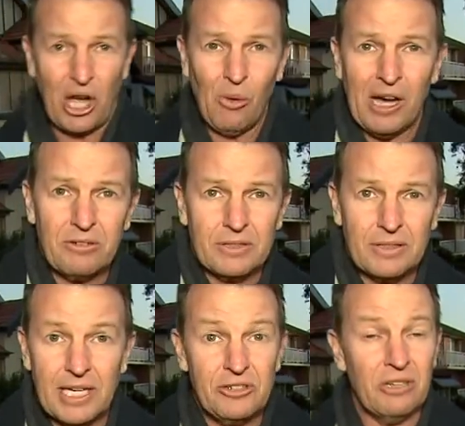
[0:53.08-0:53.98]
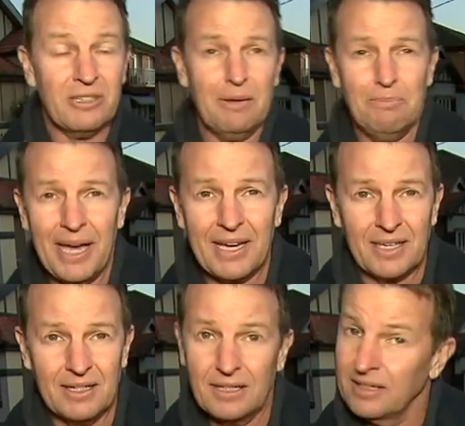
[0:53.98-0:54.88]
go out and don't come
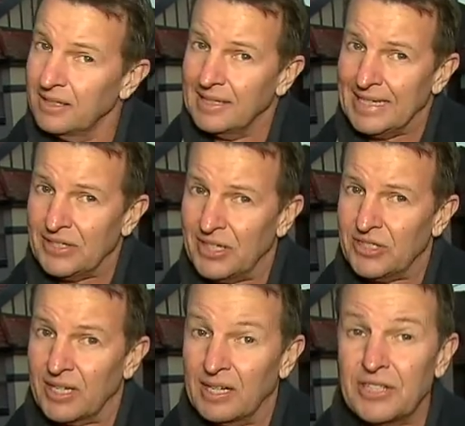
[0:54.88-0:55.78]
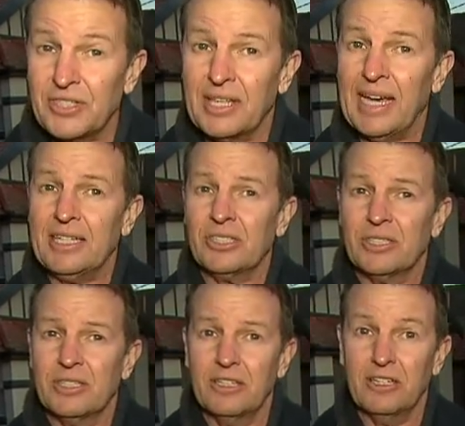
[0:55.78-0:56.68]
back? Is this a classic
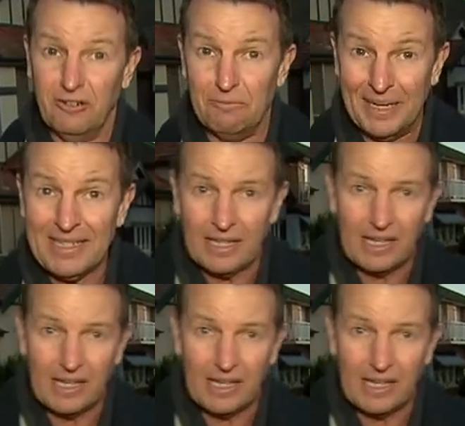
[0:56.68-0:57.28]
case of bin